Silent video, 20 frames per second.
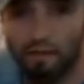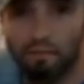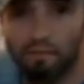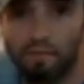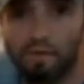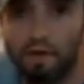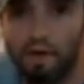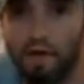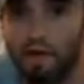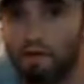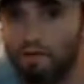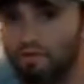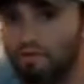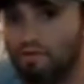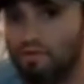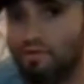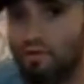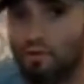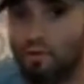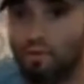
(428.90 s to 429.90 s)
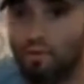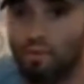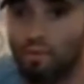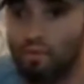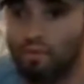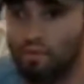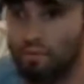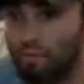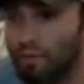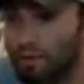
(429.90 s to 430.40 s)
it, but I just don't
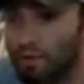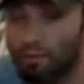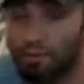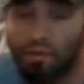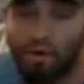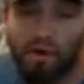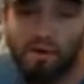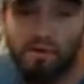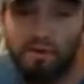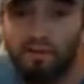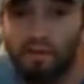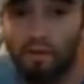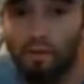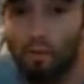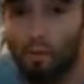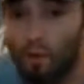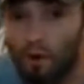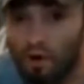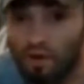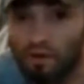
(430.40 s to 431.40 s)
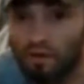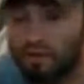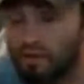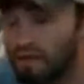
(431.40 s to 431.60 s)
want to pay the price that they want.